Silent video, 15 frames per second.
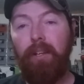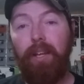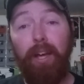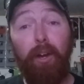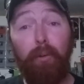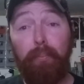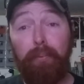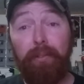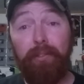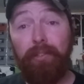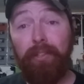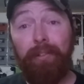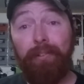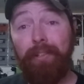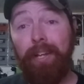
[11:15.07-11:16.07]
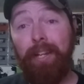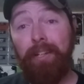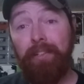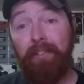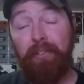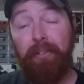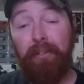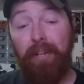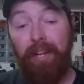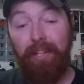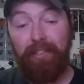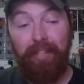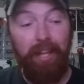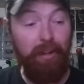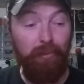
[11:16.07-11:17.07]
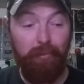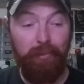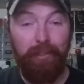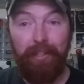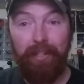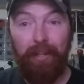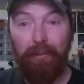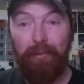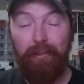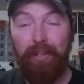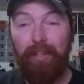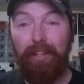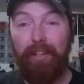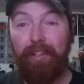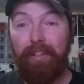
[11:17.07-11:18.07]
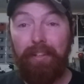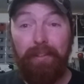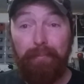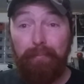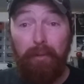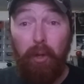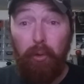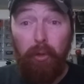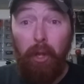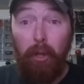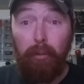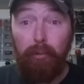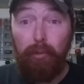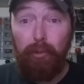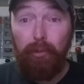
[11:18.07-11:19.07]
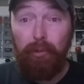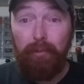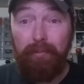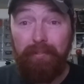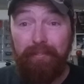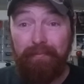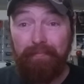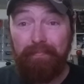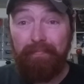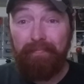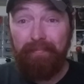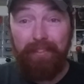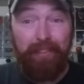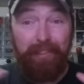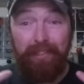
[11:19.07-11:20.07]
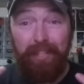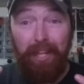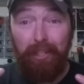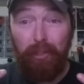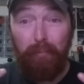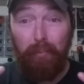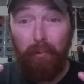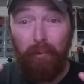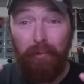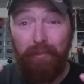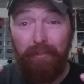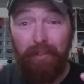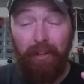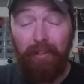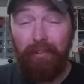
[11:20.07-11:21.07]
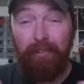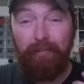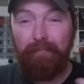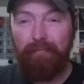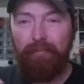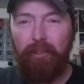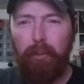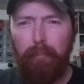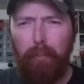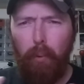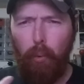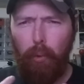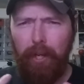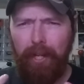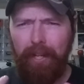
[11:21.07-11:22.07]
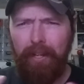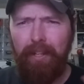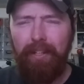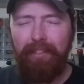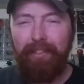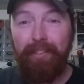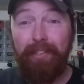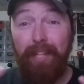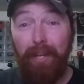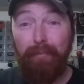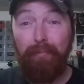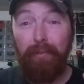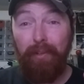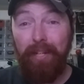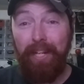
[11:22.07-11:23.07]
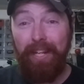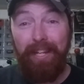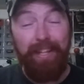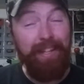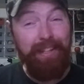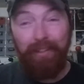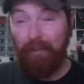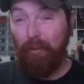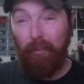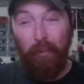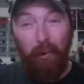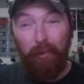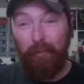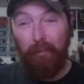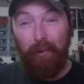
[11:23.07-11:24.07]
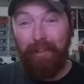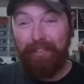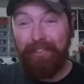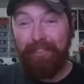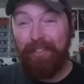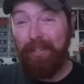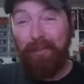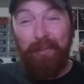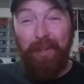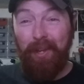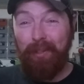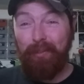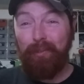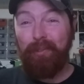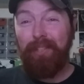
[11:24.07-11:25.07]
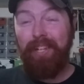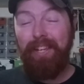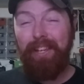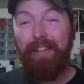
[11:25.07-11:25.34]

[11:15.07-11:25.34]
I hope it's entertaining to you guys. I don't really know. Who knows? Is this guy supporting? Is this guy funny or worth watching? Who knows?